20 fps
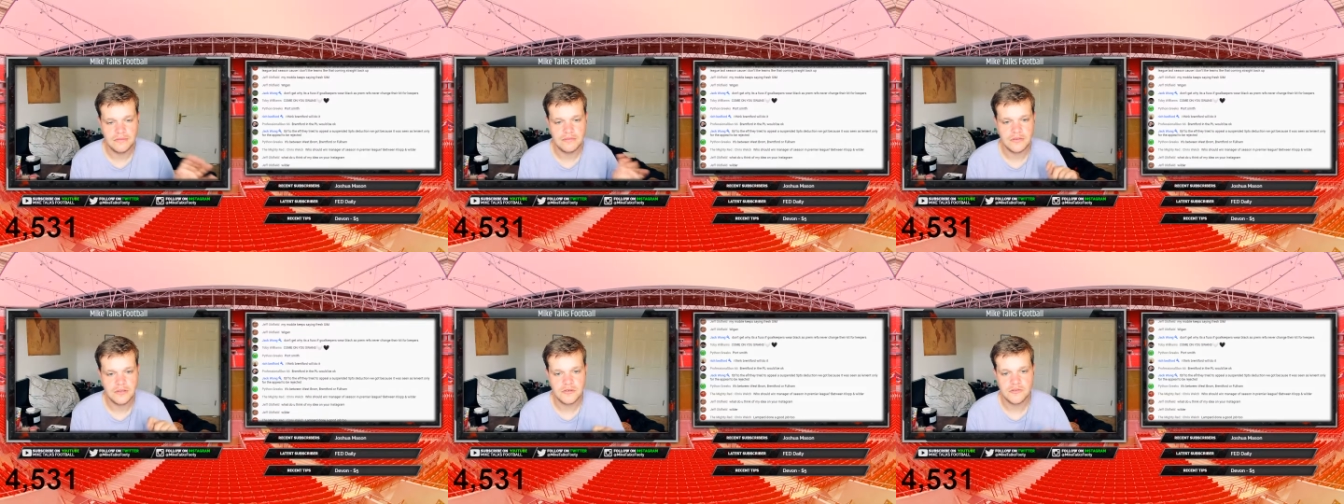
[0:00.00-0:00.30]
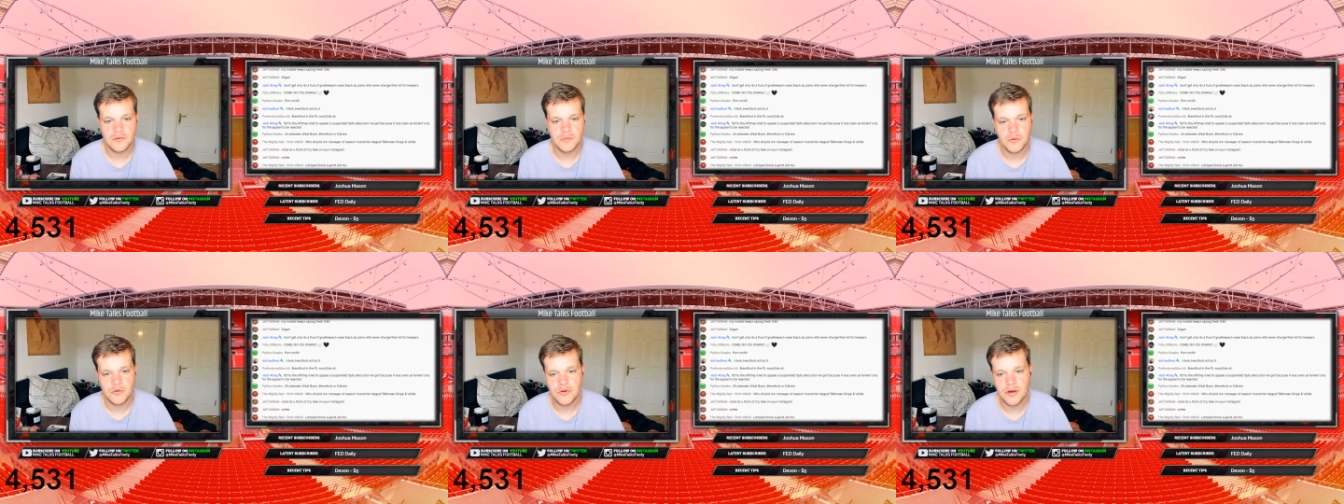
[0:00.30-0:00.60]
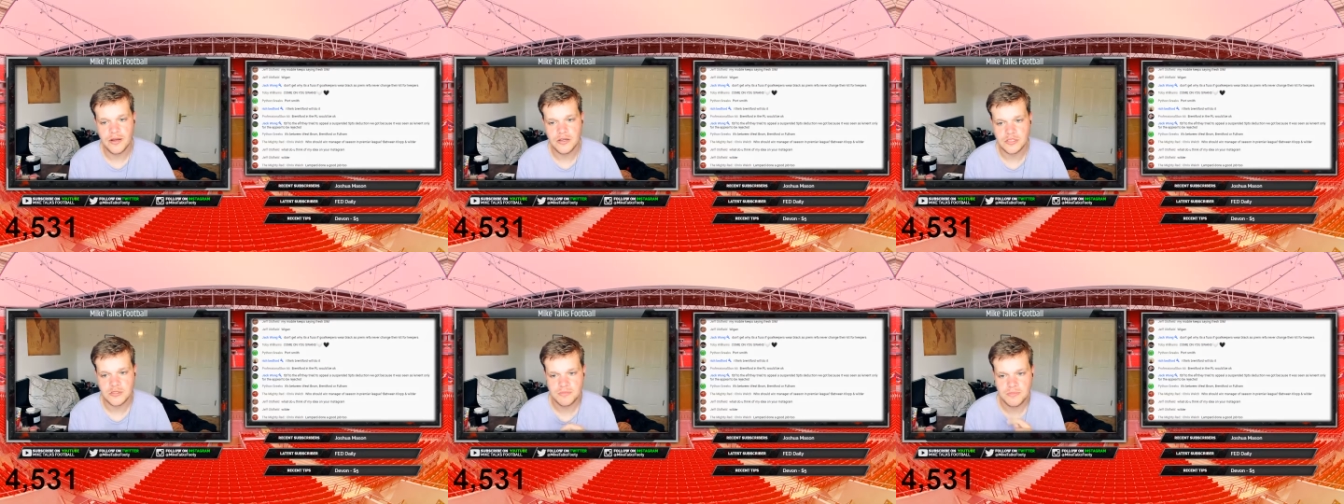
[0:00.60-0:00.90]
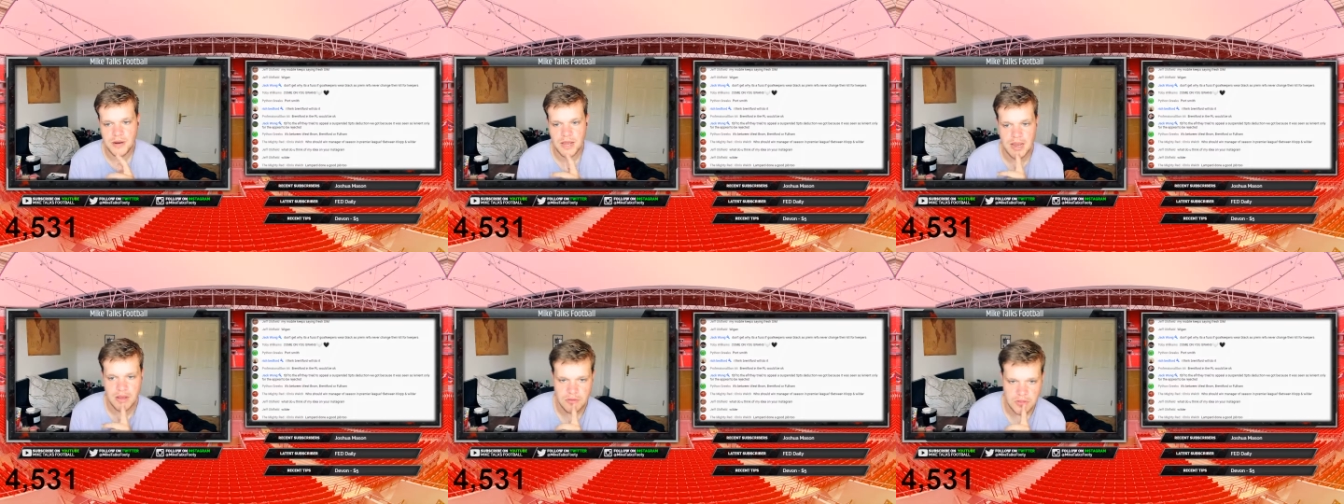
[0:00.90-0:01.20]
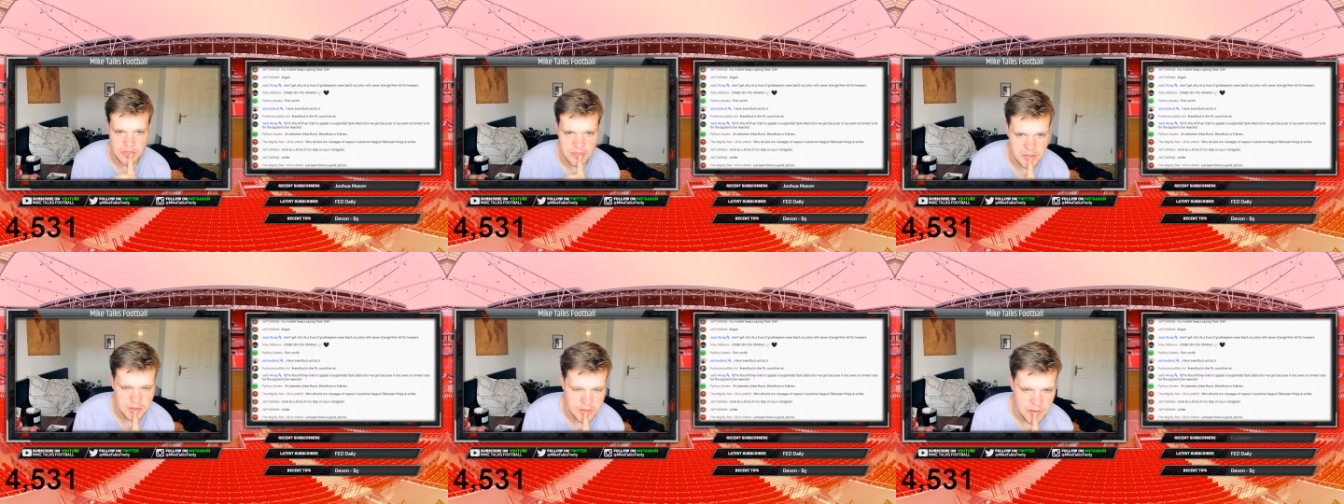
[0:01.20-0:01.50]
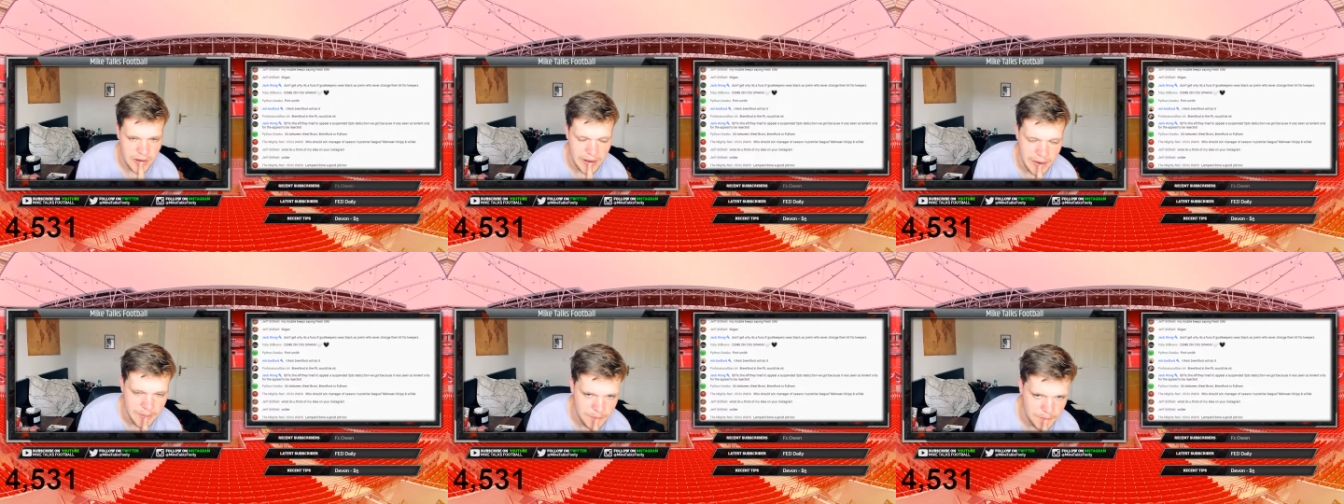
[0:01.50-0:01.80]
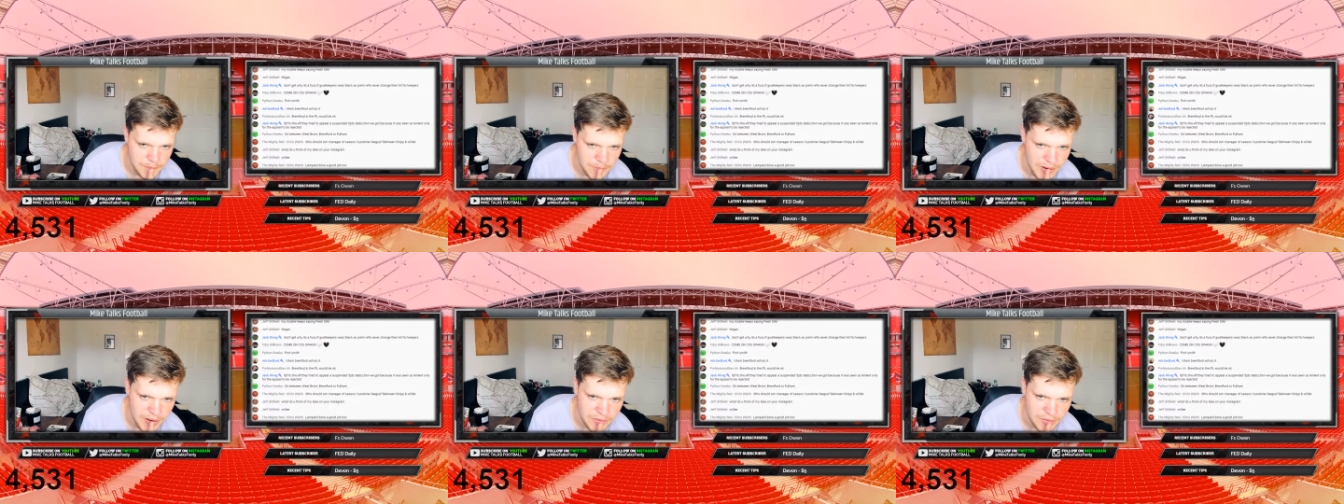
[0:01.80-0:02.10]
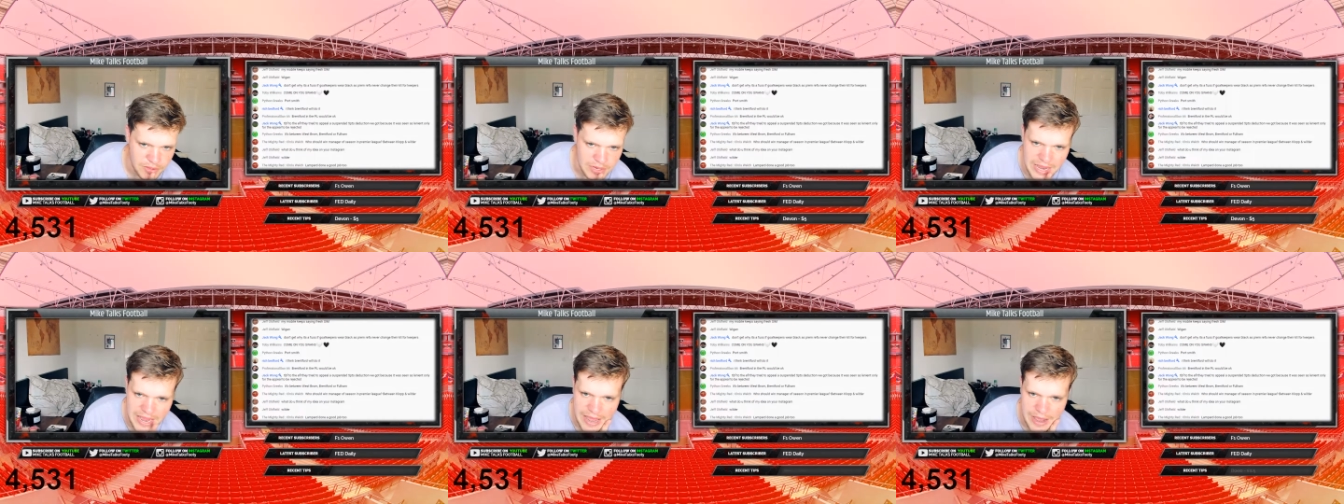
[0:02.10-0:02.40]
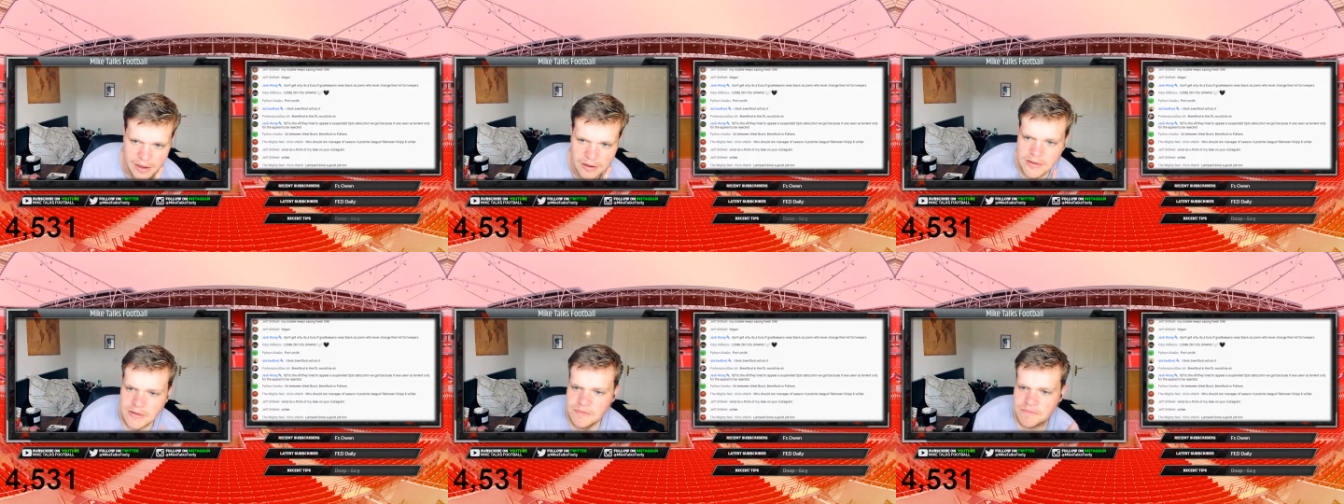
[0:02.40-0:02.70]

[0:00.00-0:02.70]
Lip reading: the Football Writers Player of the Year.